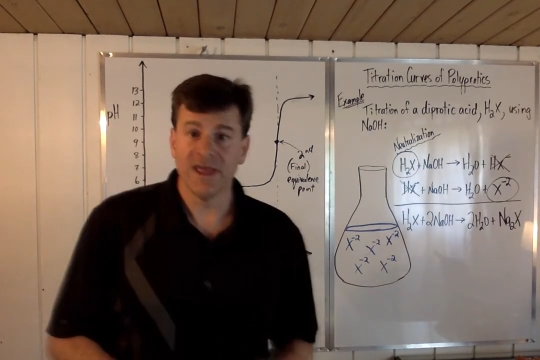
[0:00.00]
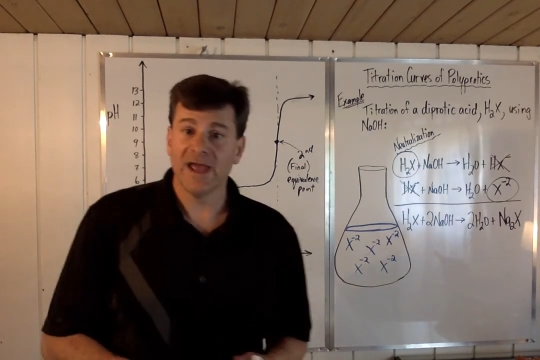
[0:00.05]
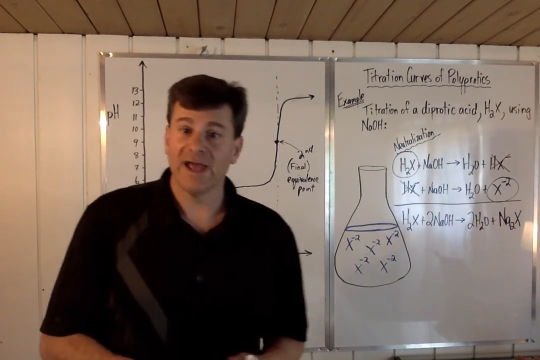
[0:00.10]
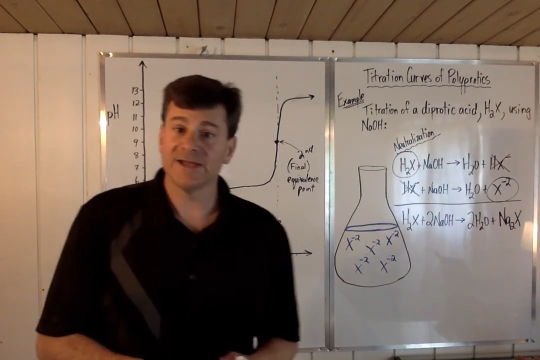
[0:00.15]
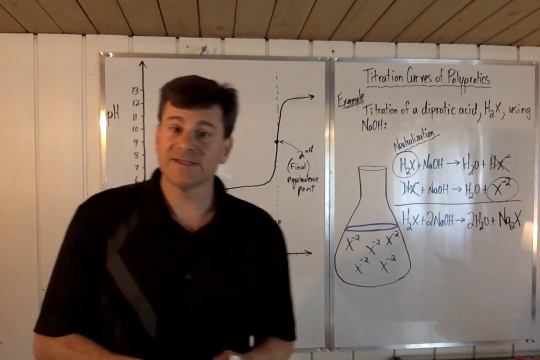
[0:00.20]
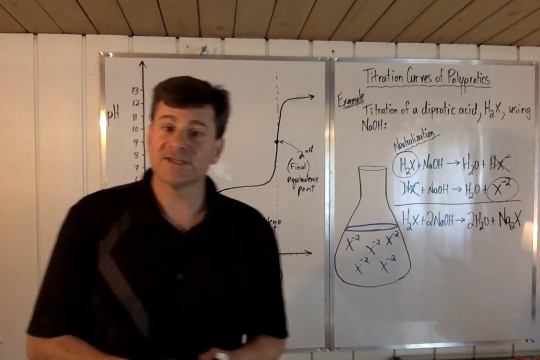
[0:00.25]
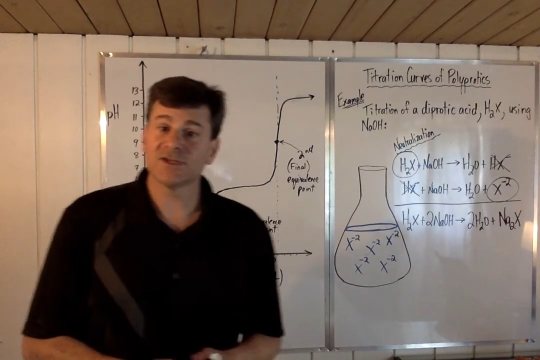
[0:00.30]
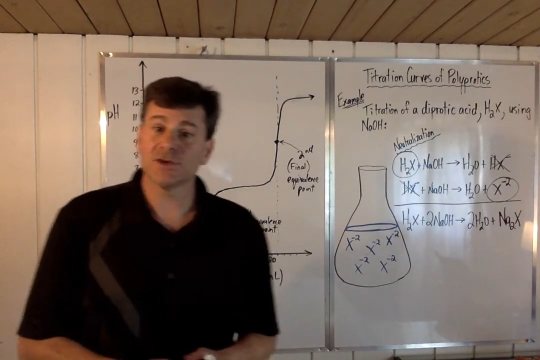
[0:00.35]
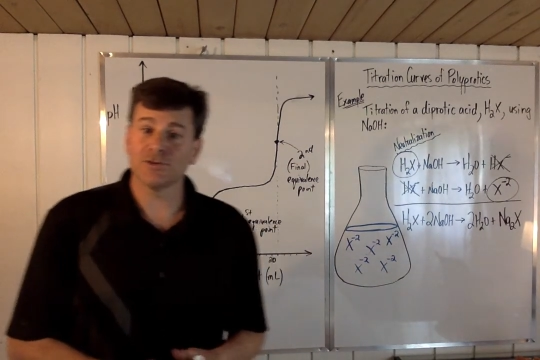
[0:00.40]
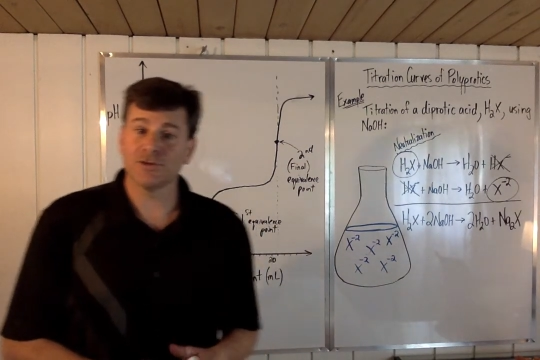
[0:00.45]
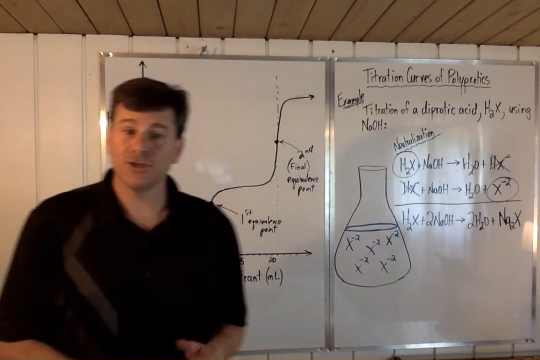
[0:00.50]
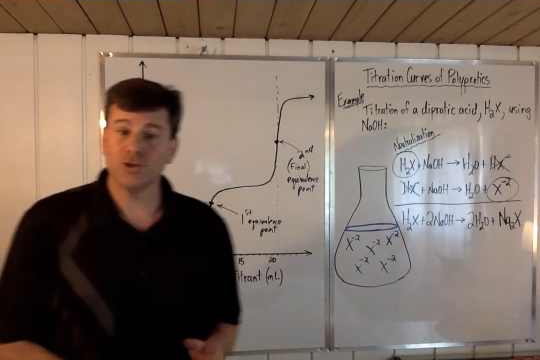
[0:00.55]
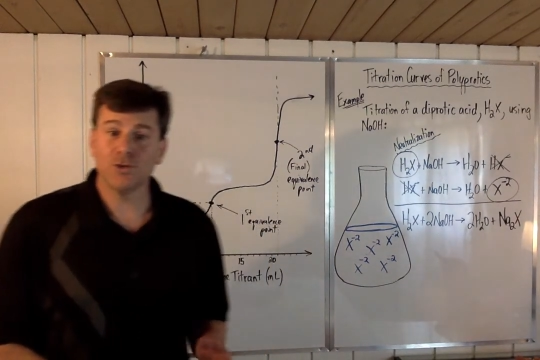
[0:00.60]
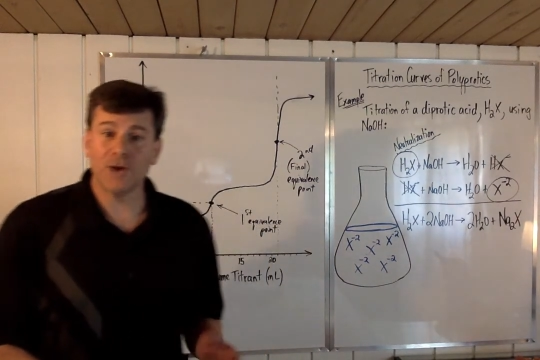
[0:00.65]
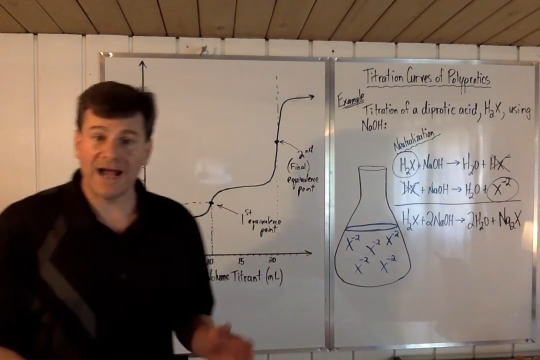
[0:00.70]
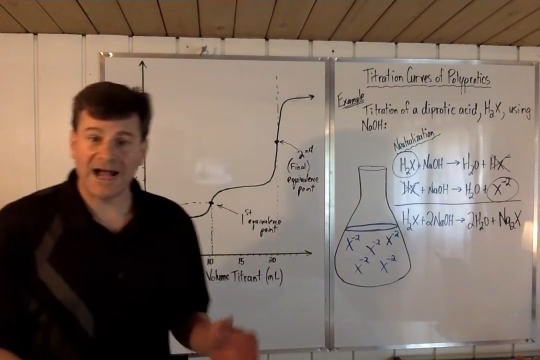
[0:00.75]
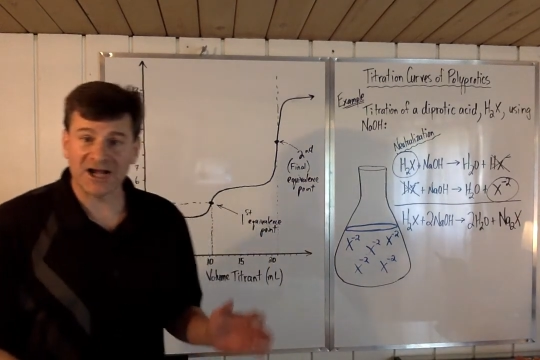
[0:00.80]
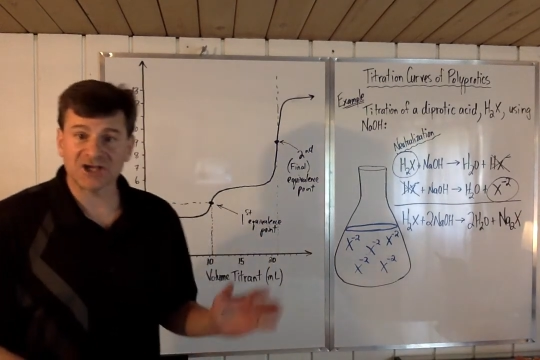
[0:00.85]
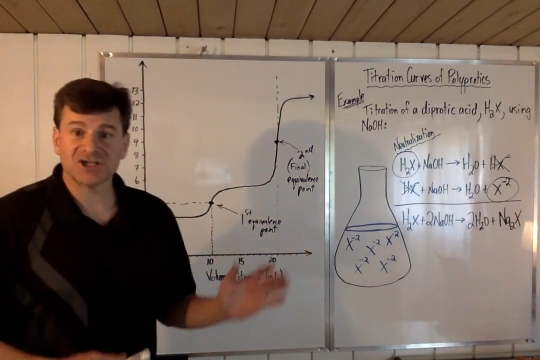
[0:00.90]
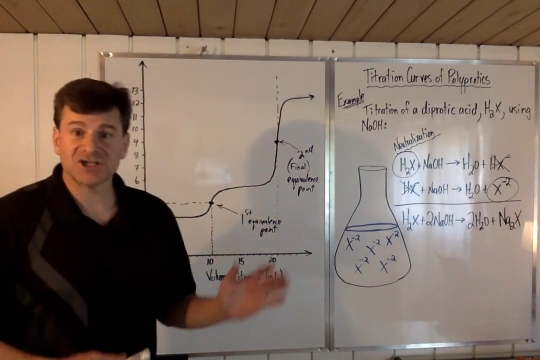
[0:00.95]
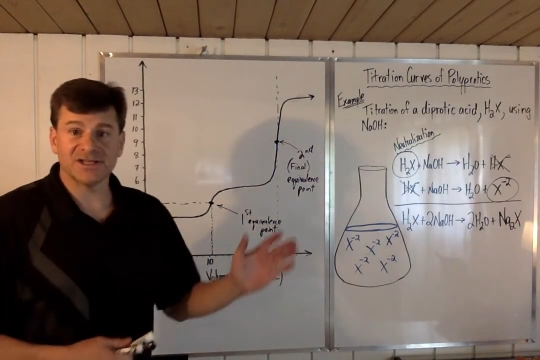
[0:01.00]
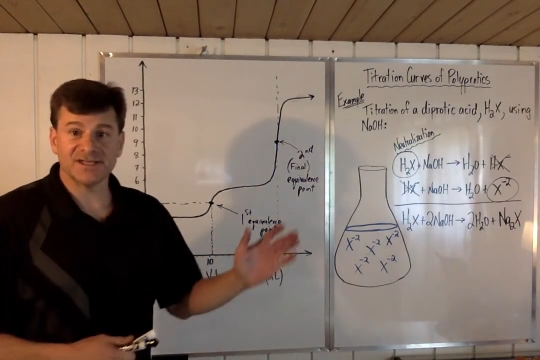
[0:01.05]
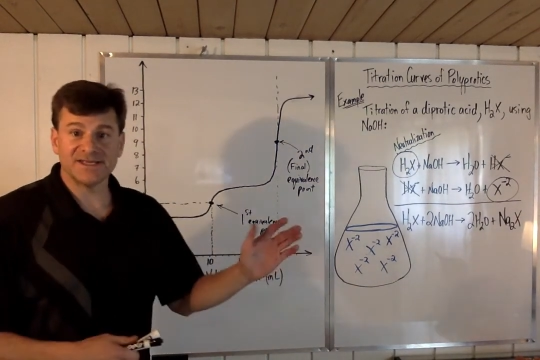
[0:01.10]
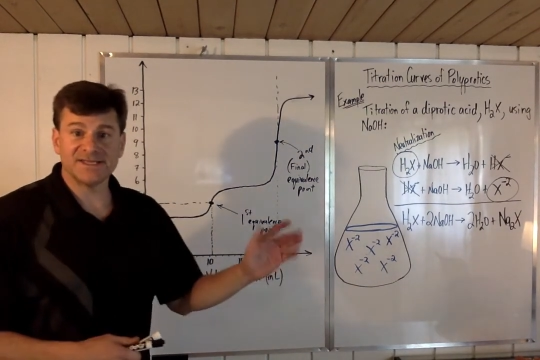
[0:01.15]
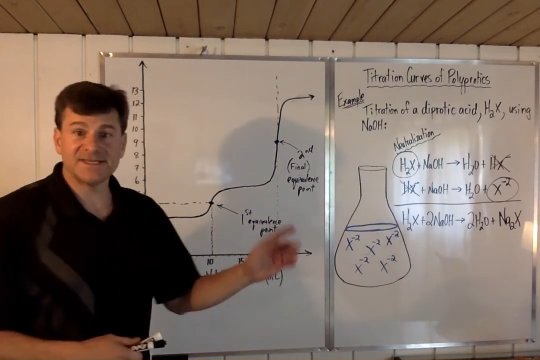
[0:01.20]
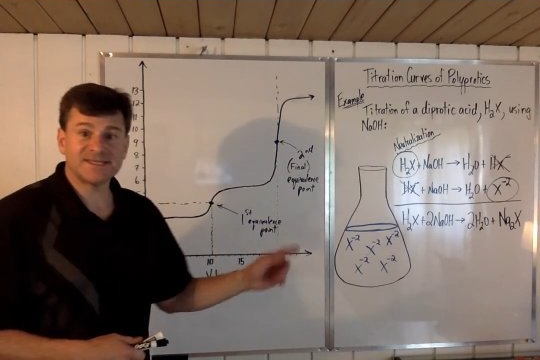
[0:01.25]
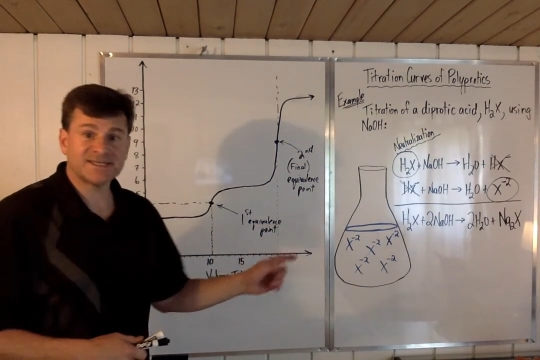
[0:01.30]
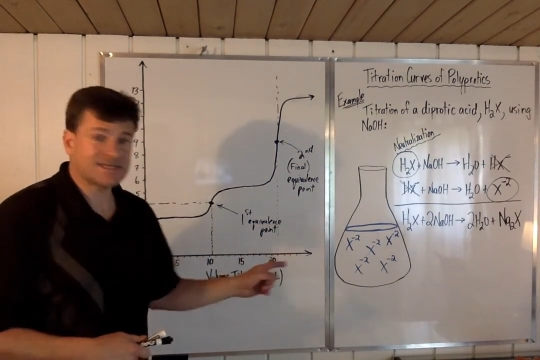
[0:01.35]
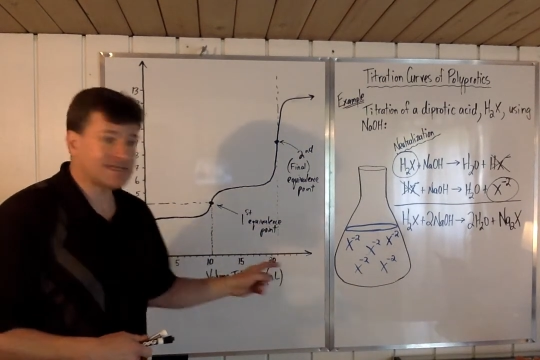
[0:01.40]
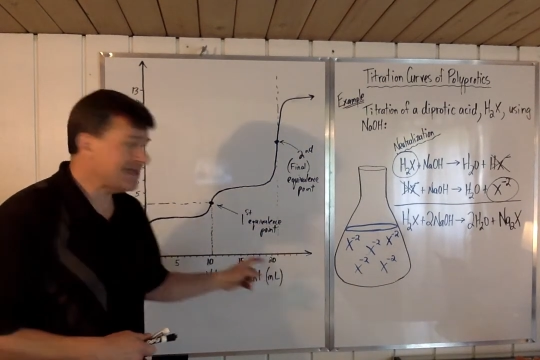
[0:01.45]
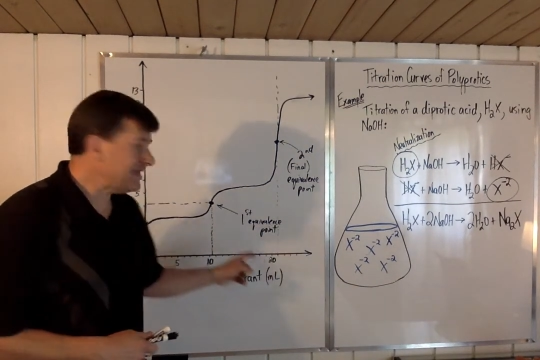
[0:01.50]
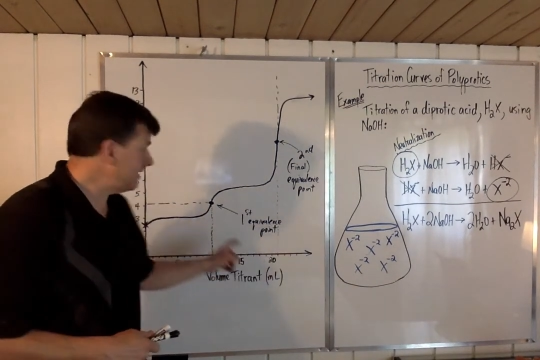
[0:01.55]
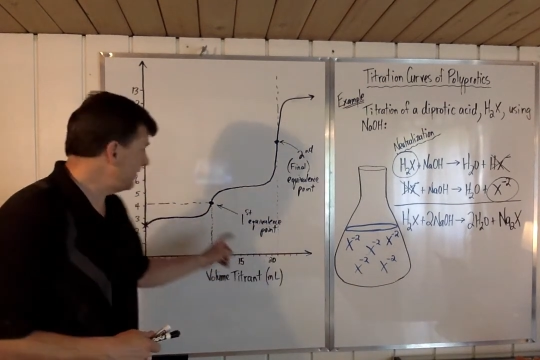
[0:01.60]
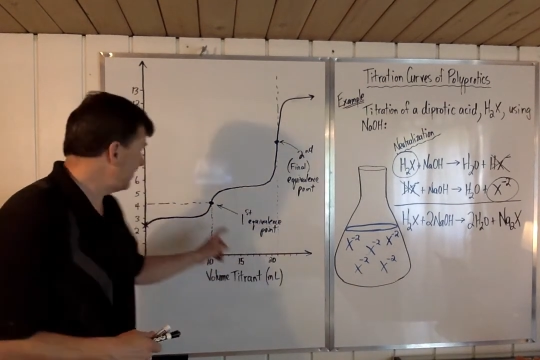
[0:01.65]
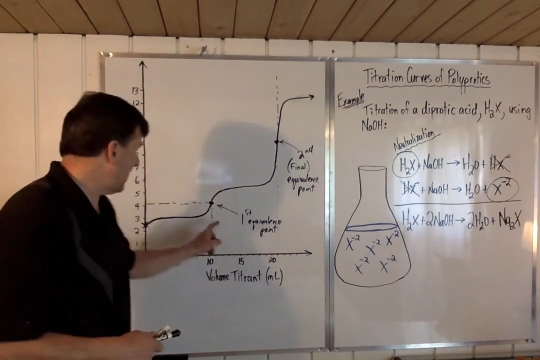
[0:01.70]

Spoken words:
And so you actually see